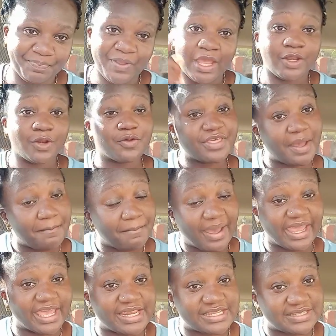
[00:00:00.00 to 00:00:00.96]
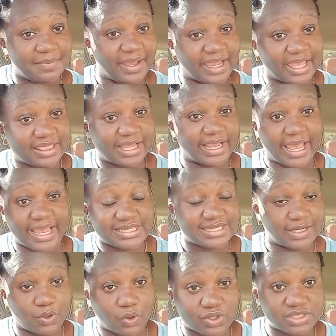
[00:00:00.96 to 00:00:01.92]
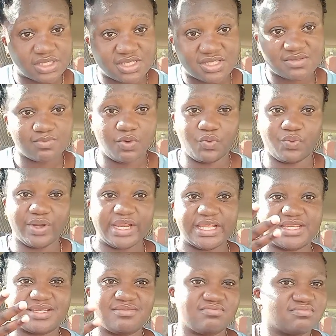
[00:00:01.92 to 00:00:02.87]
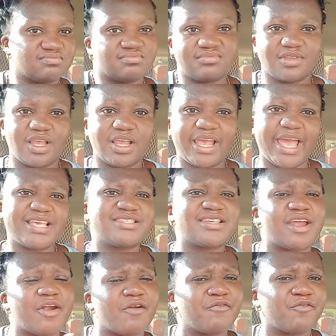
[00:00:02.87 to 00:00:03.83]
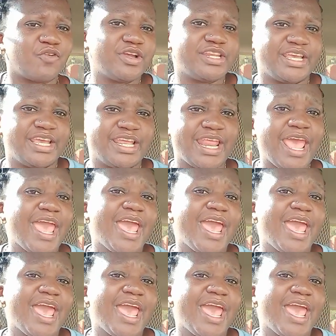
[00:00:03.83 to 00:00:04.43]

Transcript: Now that market is a market that guys are not really, guys are avoiding it.